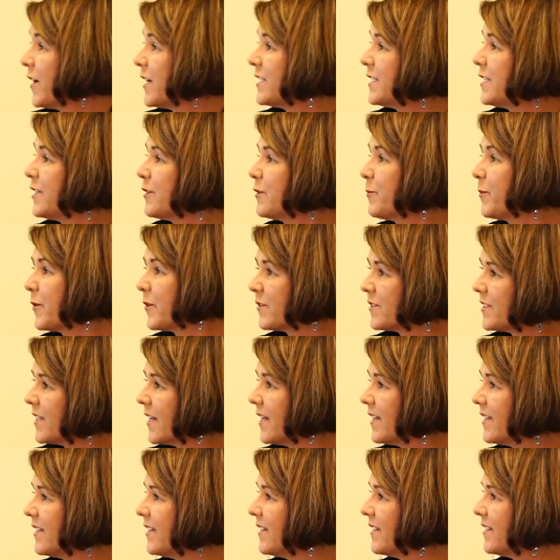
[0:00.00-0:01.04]
18th
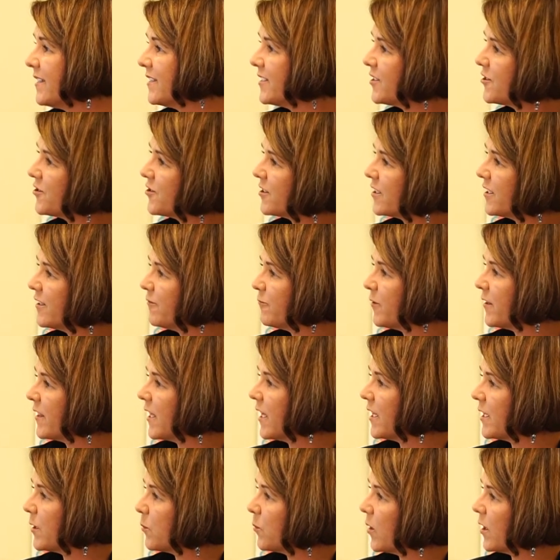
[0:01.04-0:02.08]
birthday, did you live with
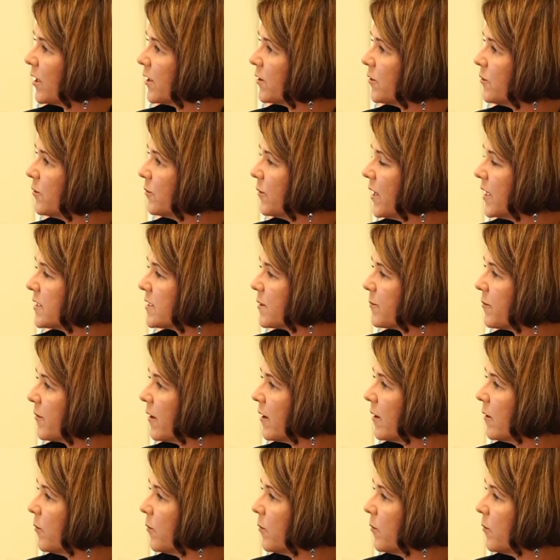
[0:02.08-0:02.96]
anyone who has a